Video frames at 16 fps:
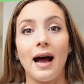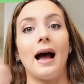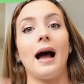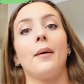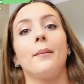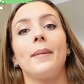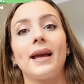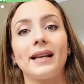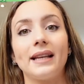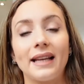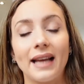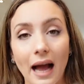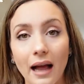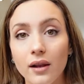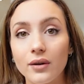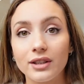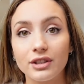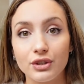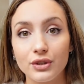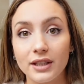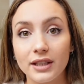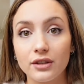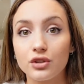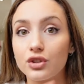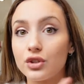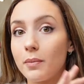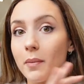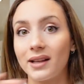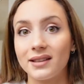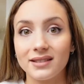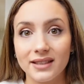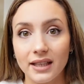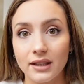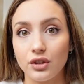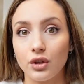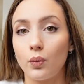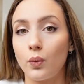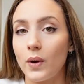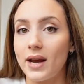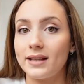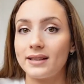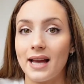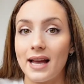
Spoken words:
how many calories you need to maintain your weight